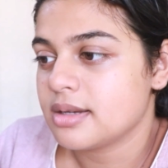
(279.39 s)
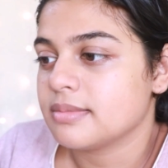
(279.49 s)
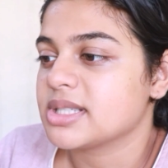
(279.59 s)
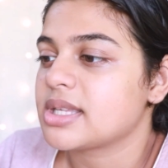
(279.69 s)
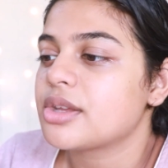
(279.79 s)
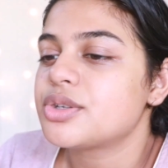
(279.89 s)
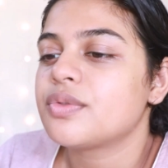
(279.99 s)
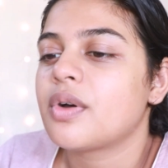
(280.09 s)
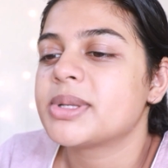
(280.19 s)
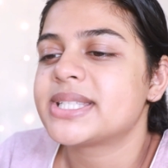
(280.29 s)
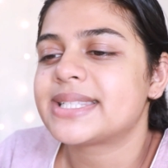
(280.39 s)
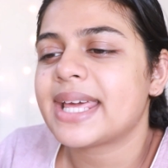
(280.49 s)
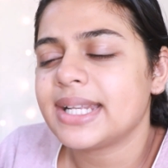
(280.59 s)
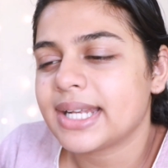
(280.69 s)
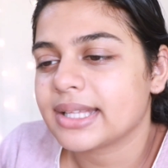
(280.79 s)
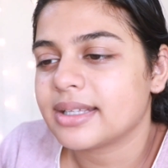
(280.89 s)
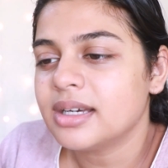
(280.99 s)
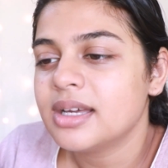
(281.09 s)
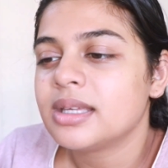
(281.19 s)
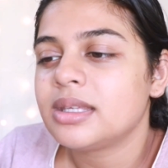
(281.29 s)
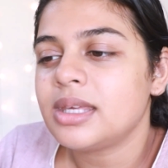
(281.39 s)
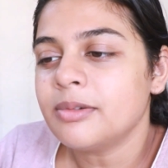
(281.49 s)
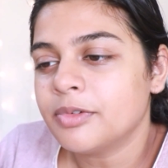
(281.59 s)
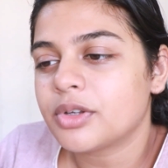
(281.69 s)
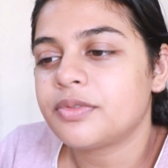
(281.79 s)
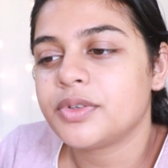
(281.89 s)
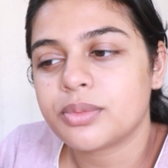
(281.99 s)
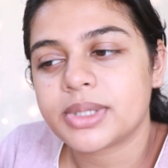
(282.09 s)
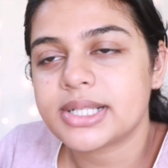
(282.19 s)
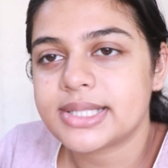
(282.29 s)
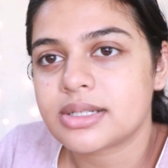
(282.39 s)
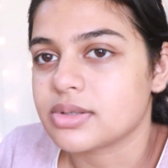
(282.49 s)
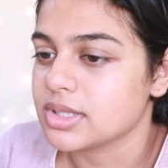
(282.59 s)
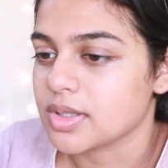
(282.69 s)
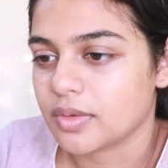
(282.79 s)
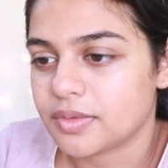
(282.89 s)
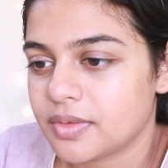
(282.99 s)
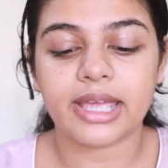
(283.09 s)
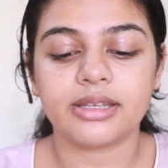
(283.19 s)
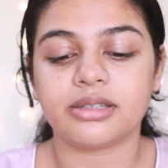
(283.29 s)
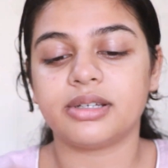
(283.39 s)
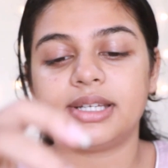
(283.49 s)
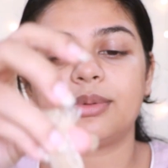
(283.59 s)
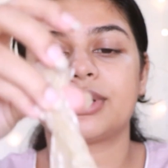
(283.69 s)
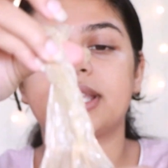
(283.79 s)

Massage to form a slight lather, keep for a few minutes and rinse off. I really wish